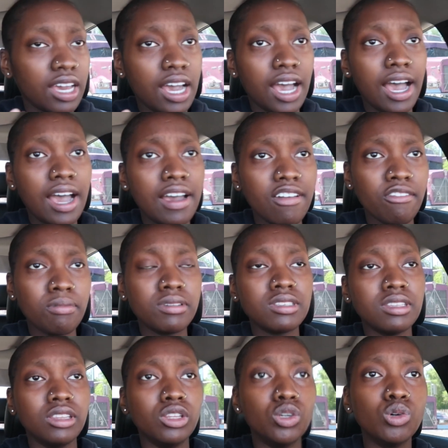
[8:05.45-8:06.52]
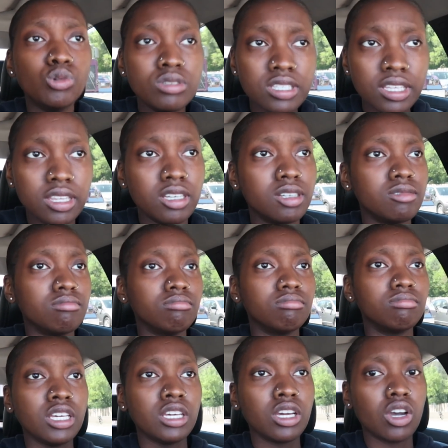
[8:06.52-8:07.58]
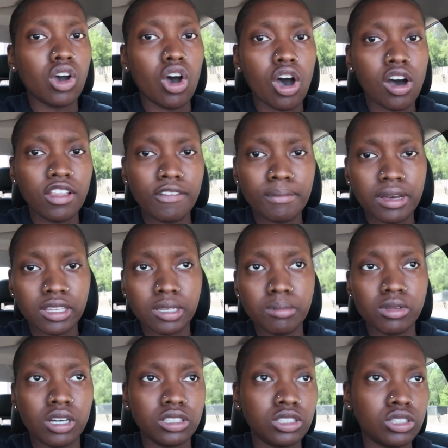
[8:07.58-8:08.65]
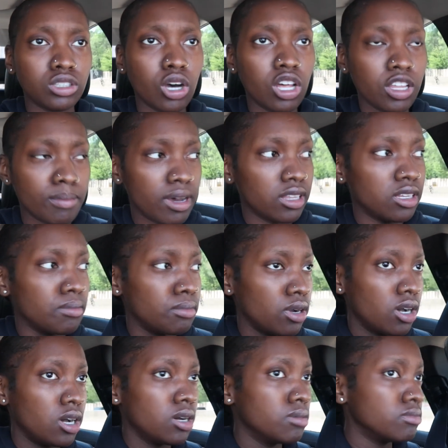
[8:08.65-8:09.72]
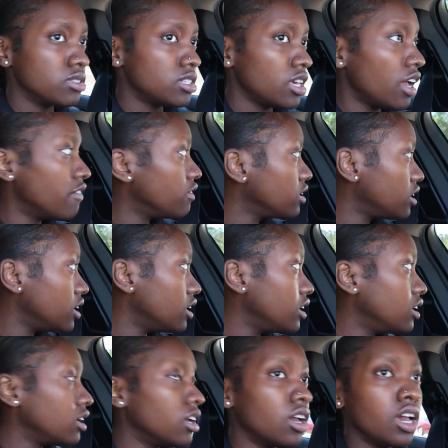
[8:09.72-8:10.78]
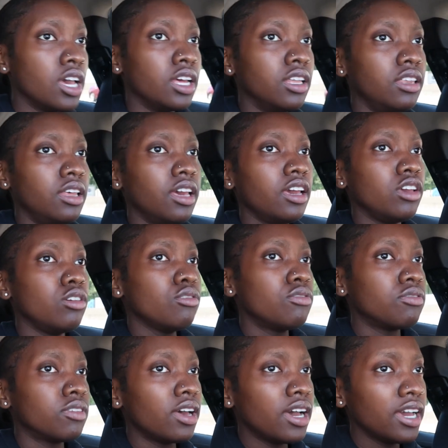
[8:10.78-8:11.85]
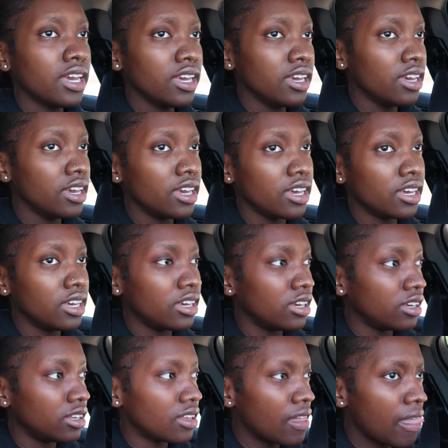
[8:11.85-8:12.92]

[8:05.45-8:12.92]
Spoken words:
I have been losing them. All of my lip glosses, all of my lip balms, everything. Dang, you flying.